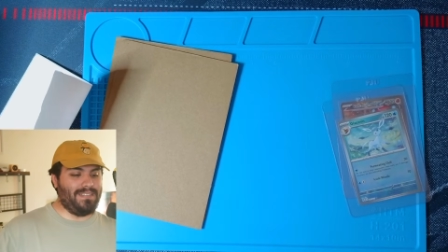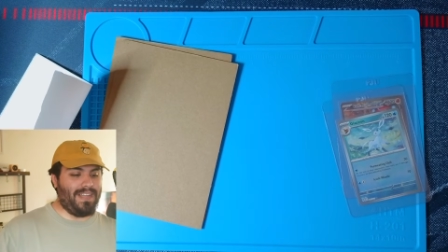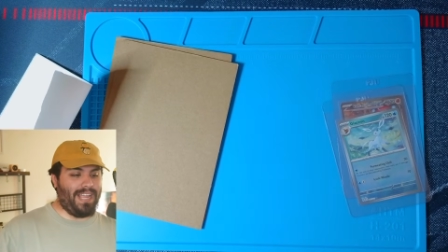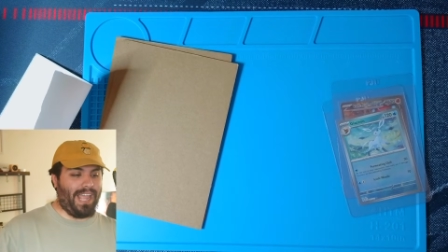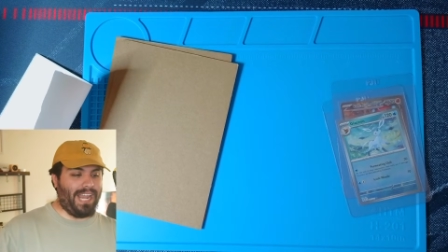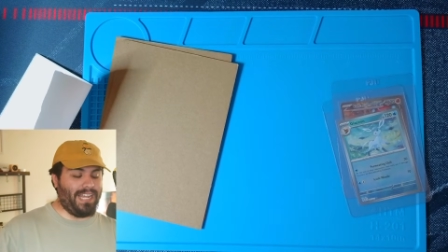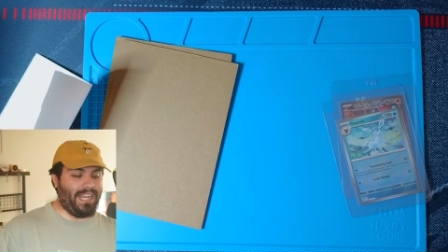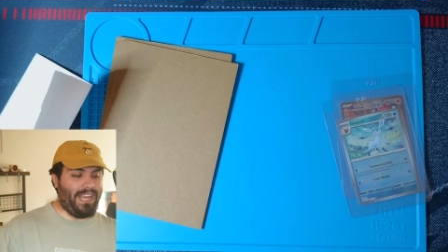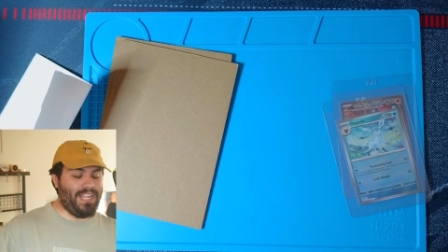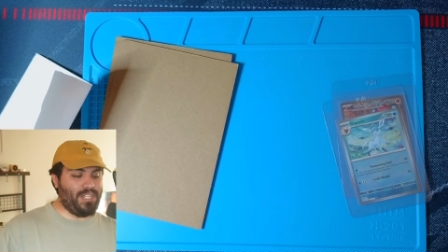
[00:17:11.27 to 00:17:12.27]
I had an
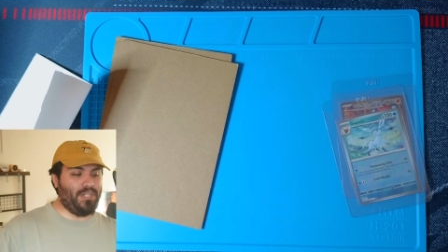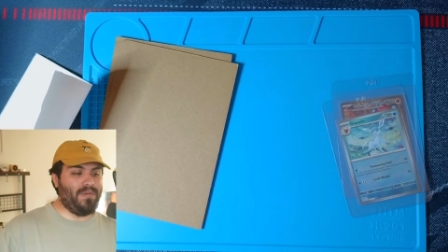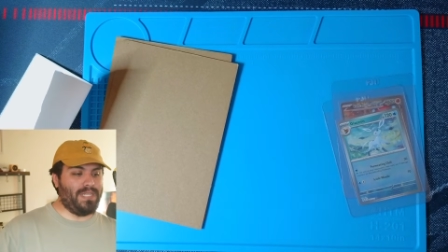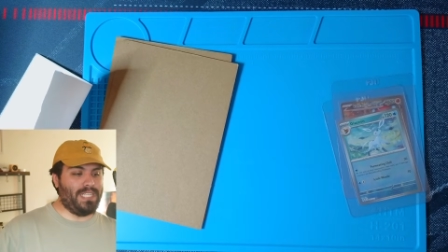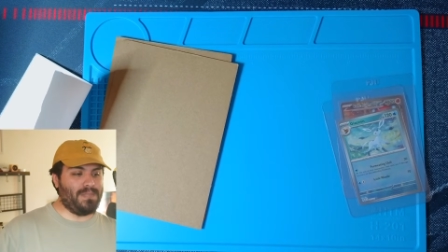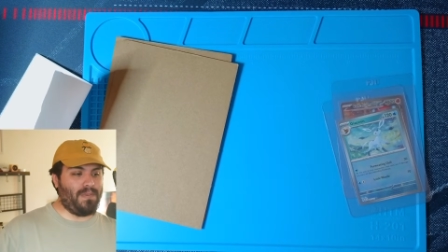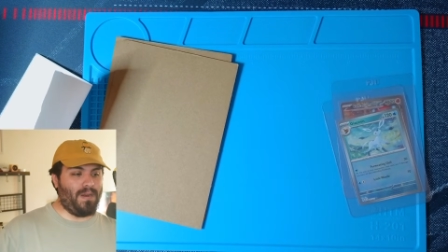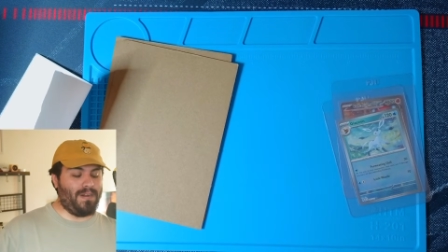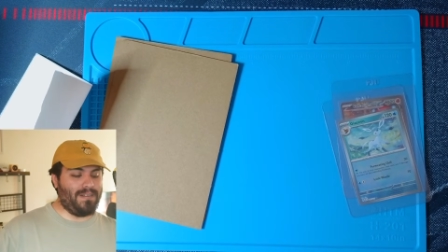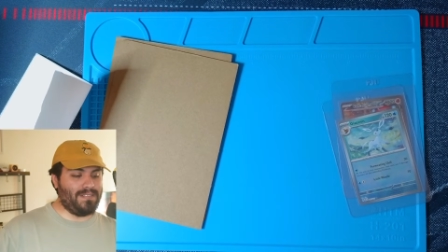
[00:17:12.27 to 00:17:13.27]
issue with this part.